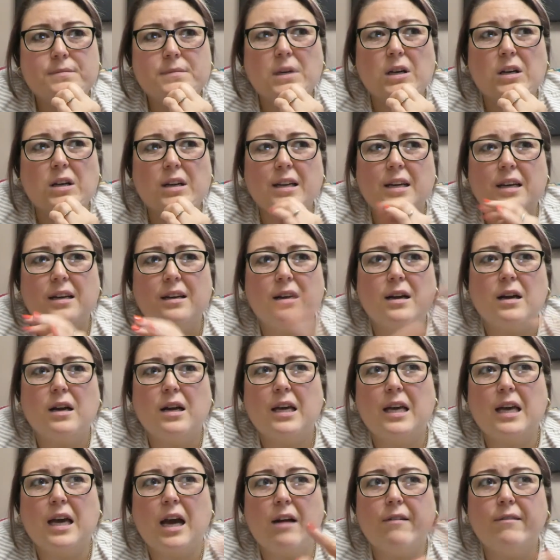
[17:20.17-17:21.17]
I'm gonna
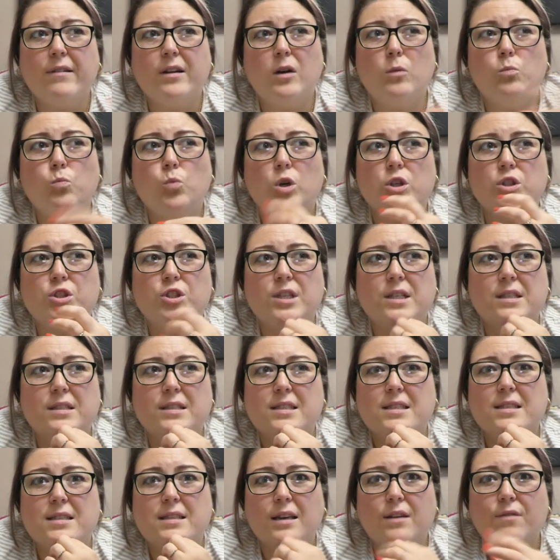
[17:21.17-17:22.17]
carry on
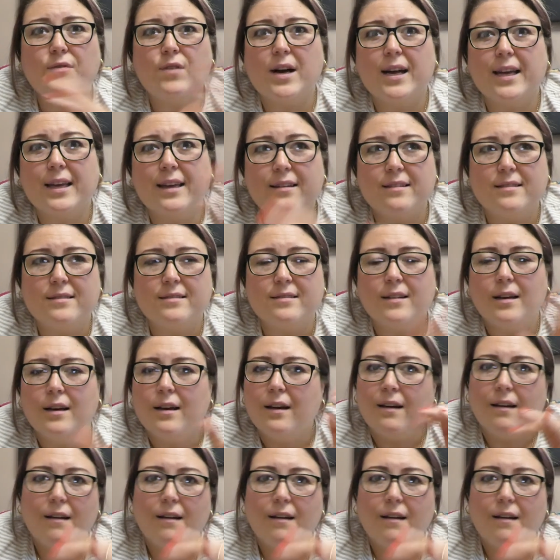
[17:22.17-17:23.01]
watching to see if I can